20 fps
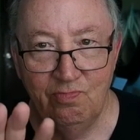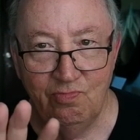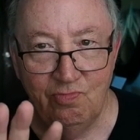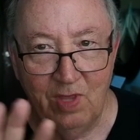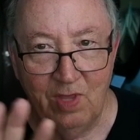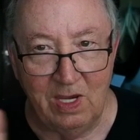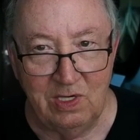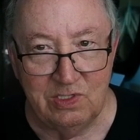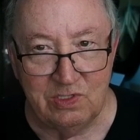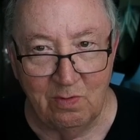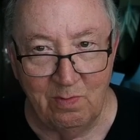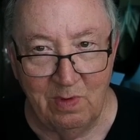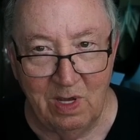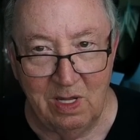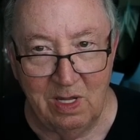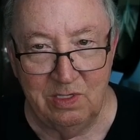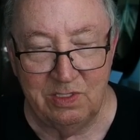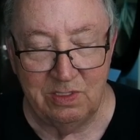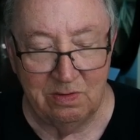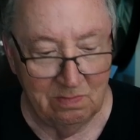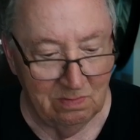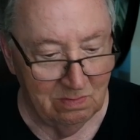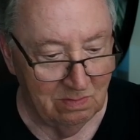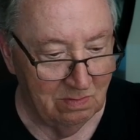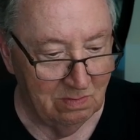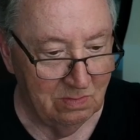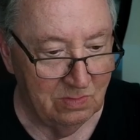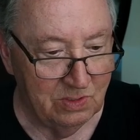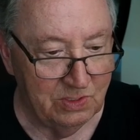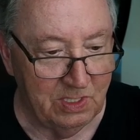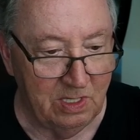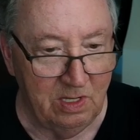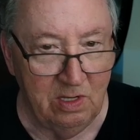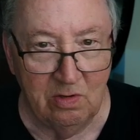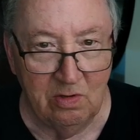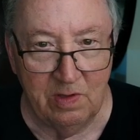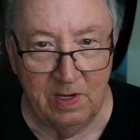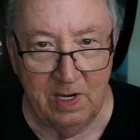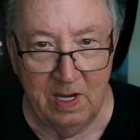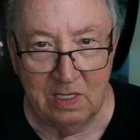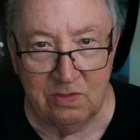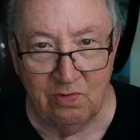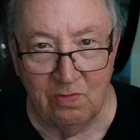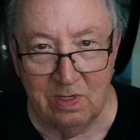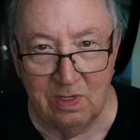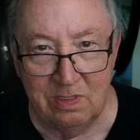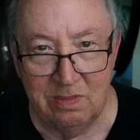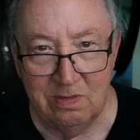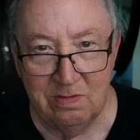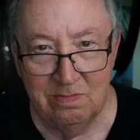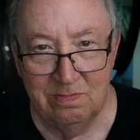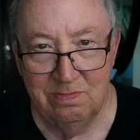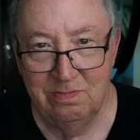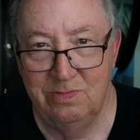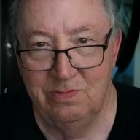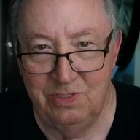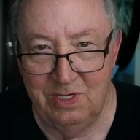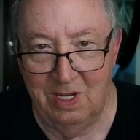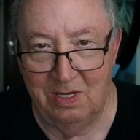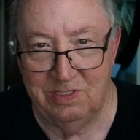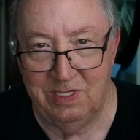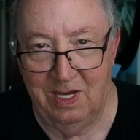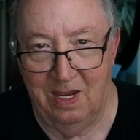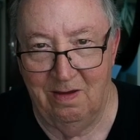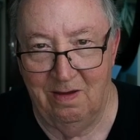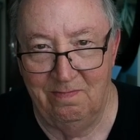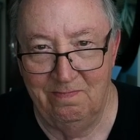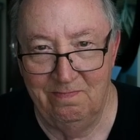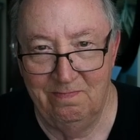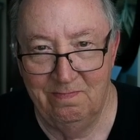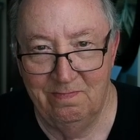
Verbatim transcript: Thanks so much. See you on the next one. Ciao, ciao.